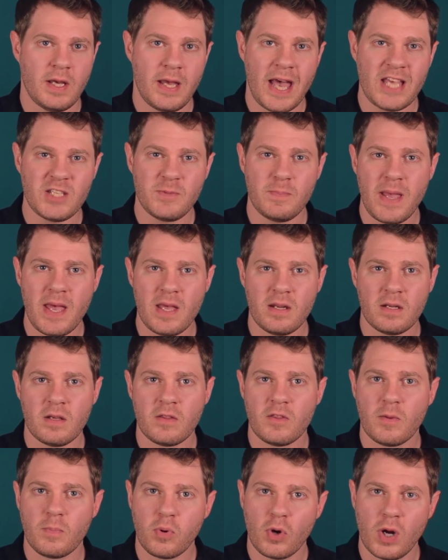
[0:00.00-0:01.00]
As men,
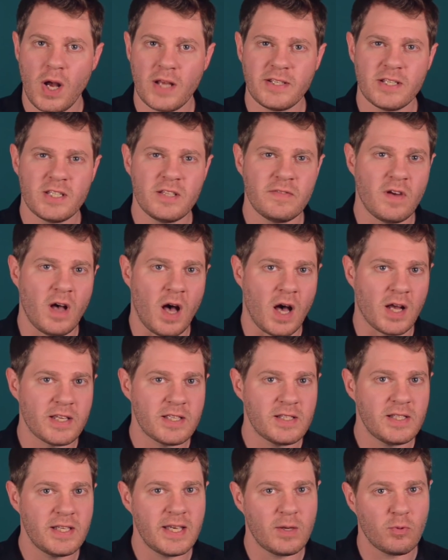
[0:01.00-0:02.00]
the process of
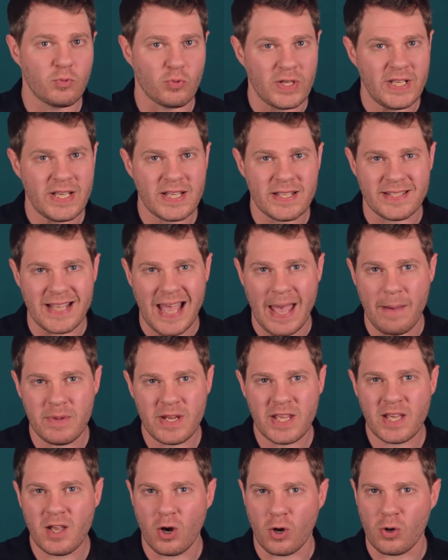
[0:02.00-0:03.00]
honestly
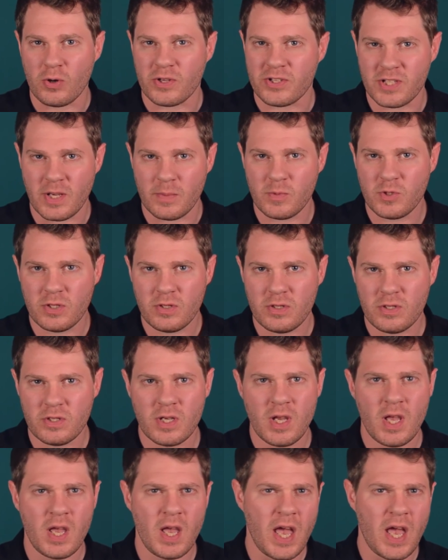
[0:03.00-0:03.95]
re-examining our own assumptions